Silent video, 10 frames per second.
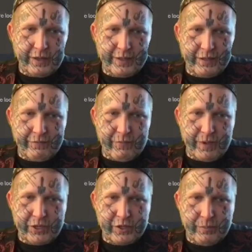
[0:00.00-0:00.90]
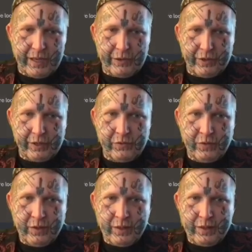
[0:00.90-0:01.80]
information about it
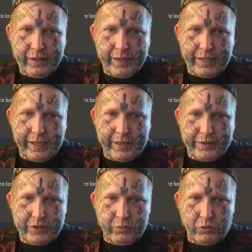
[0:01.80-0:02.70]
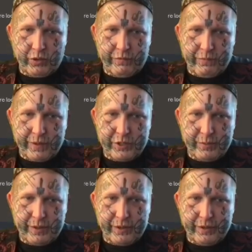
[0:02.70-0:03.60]
and some more information
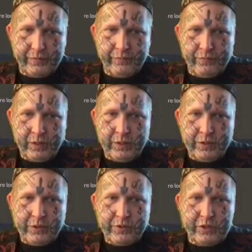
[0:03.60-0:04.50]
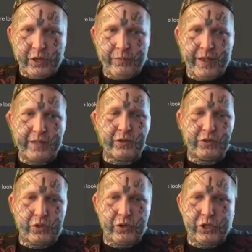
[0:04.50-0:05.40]
about it. So that's our
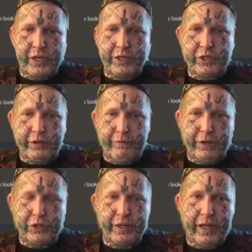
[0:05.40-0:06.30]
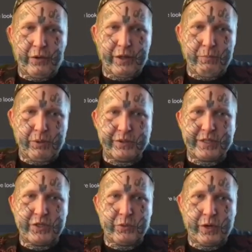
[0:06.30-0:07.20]
search engine functionality built
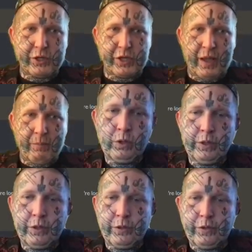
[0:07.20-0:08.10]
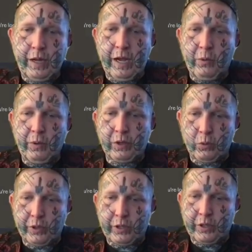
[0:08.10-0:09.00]
into our chatbot. Now we're going to
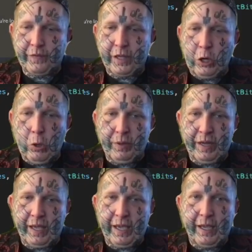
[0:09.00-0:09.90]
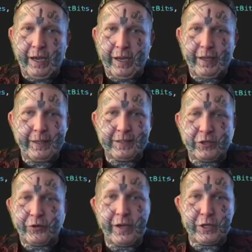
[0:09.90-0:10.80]
work on the OpenAI
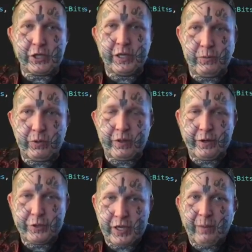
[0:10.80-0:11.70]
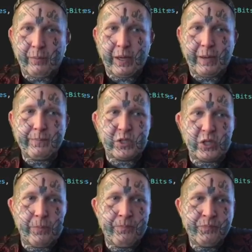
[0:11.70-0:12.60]
integration within our chatbot.
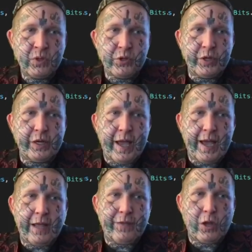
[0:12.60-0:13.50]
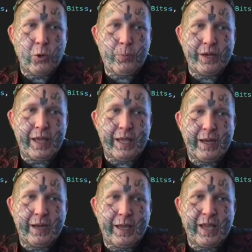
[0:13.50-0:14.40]
So you need to add the
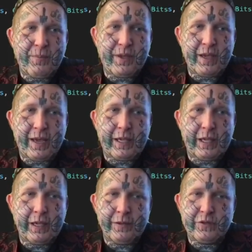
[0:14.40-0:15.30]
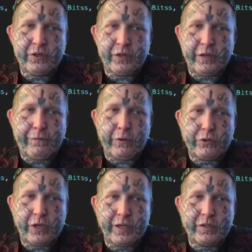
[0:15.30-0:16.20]
OpenAI API key into your default
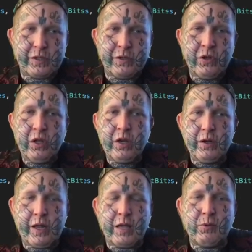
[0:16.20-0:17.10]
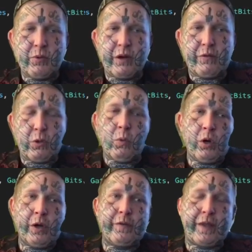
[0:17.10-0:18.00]
JSON. Name it whatever you
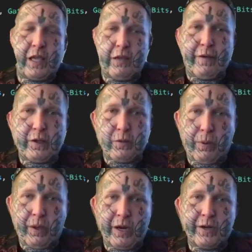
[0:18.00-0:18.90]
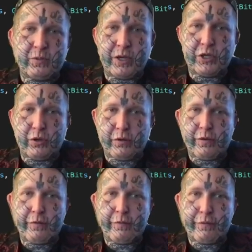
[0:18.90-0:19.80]
want, the key value pair. Just make sure
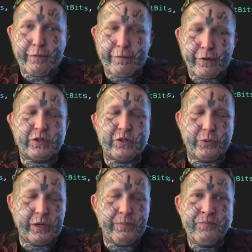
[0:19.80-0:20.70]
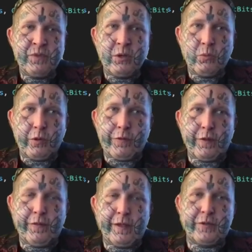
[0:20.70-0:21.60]
you refer to it
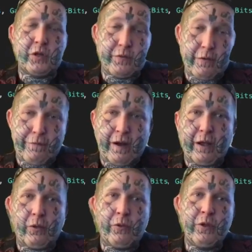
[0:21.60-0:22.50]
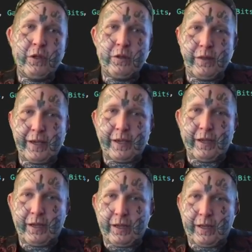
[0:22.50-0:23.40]
within the server file, like
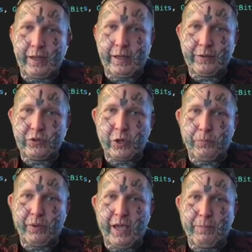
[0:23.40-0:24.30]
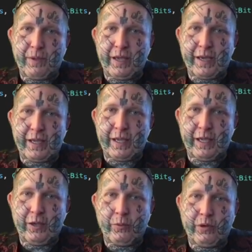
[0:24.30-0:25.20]
SERPA API
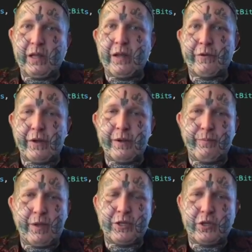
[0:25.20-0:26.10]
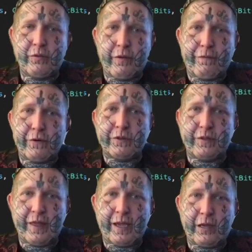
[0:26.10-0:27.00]
key or whatever, right? And make sure you refer to
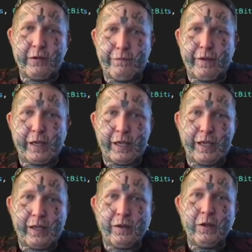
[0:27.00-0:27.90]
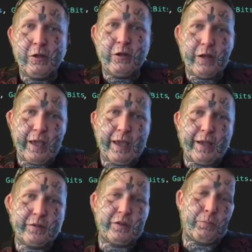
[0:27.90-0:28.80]
that config get
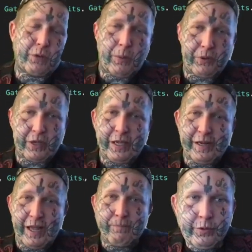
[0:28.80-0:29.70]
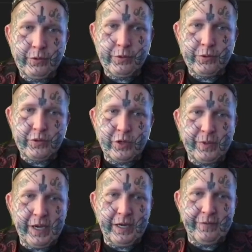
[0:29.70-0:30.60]
as the proper key name. So I'm
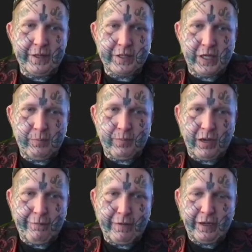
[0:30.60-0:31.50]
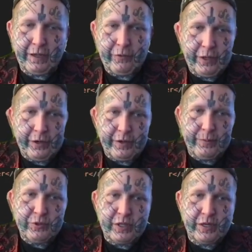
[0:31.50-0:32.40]
kind of at the top of my file here, and I'm
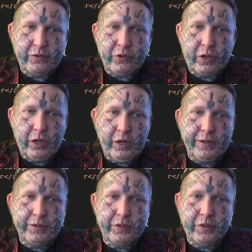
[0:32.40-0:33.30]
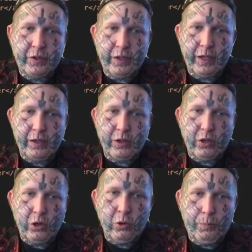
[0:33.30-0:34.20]
just going to do const
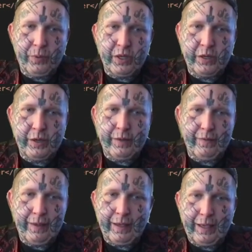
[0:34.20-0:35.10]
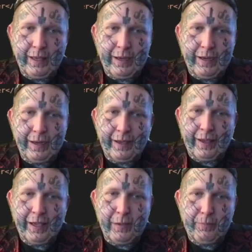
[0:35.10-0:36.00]
OpenAI
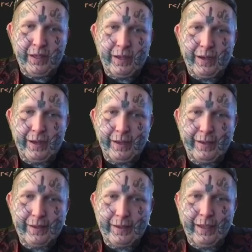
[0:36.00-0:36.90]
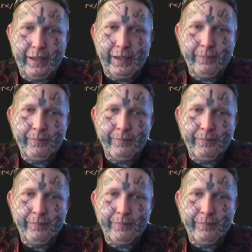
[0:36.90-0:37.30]
API key